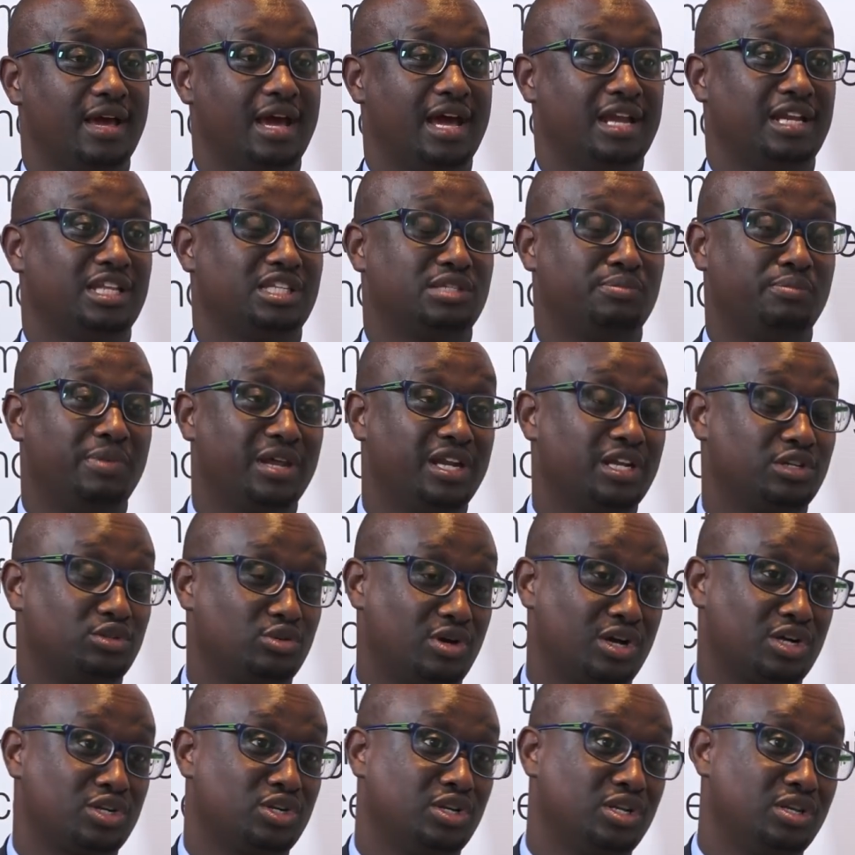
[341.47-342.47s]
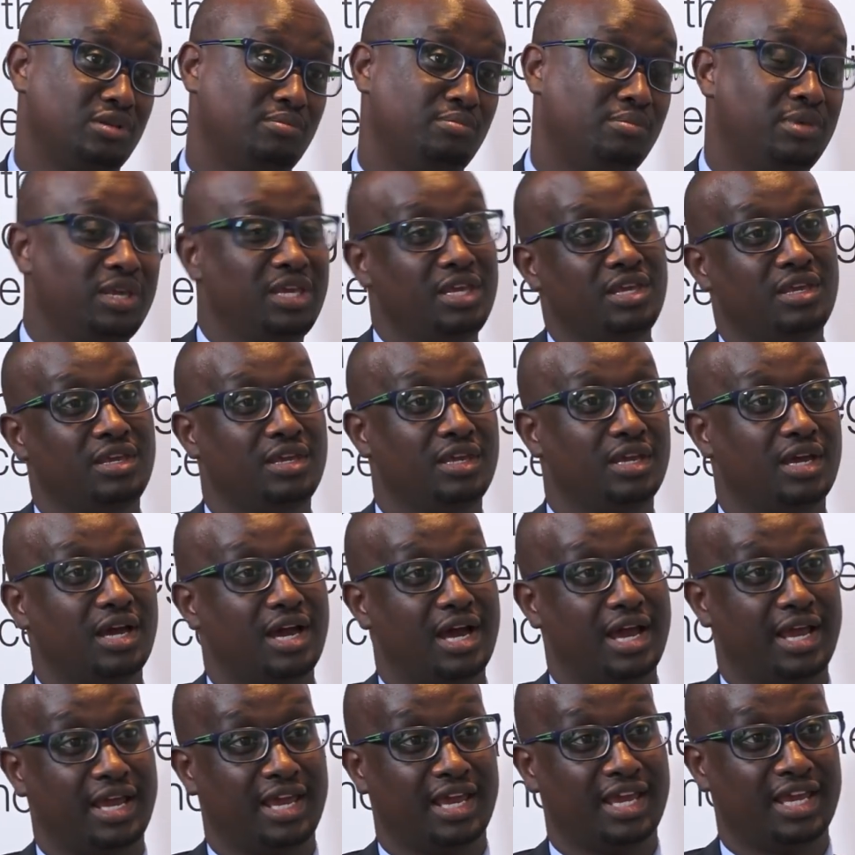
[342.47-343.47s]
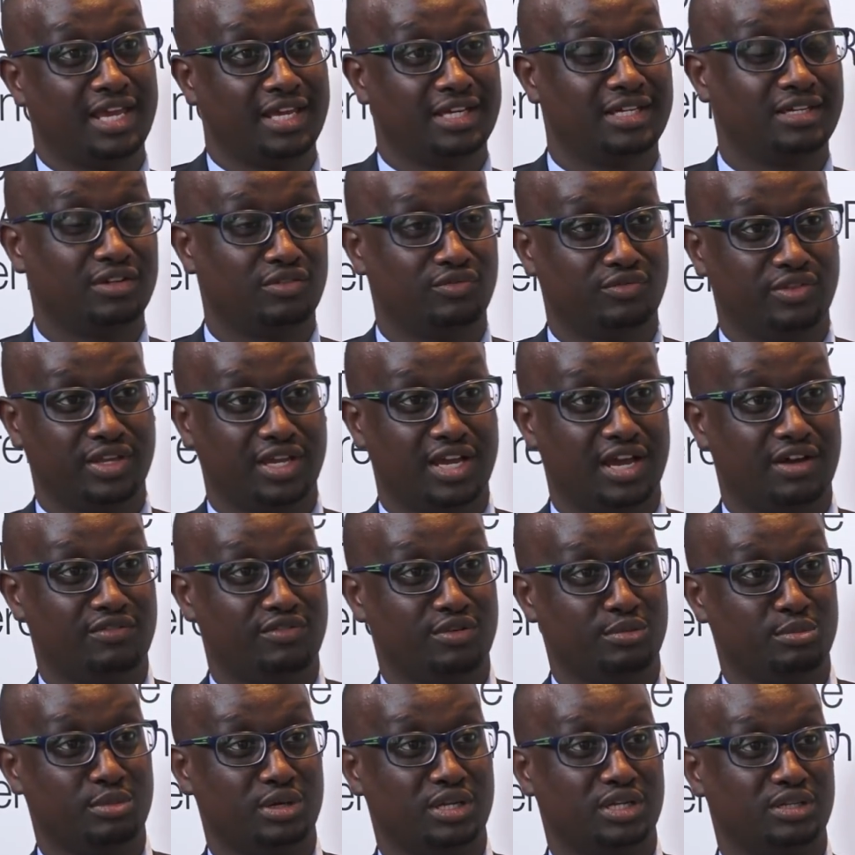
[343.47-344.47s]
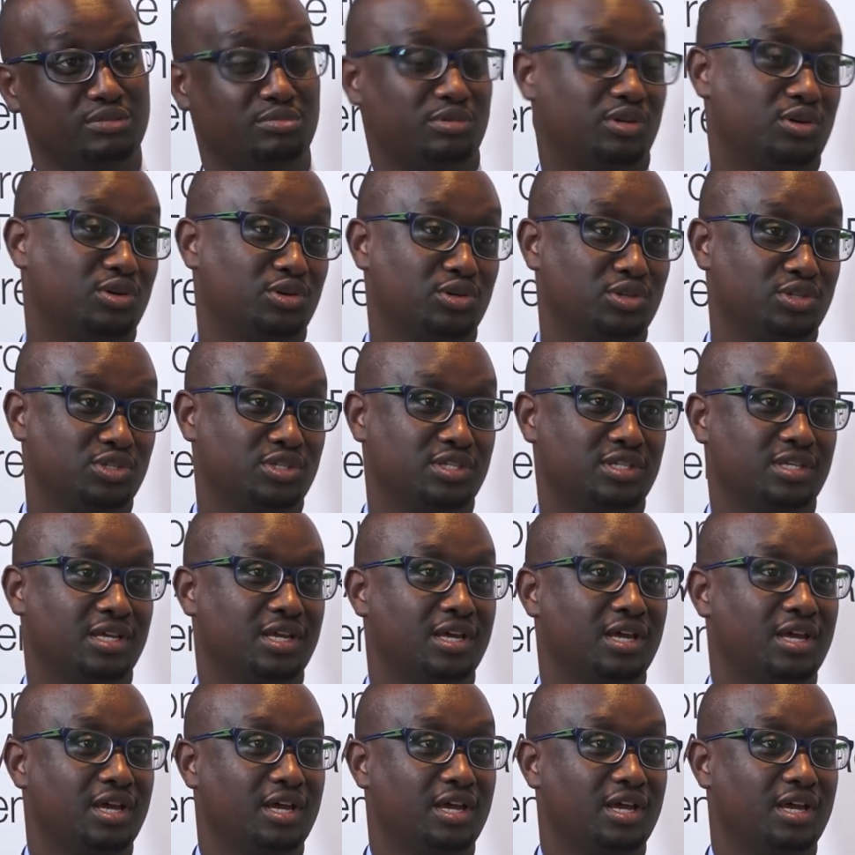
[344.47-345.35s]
And it's better to actually be ahead of the government, because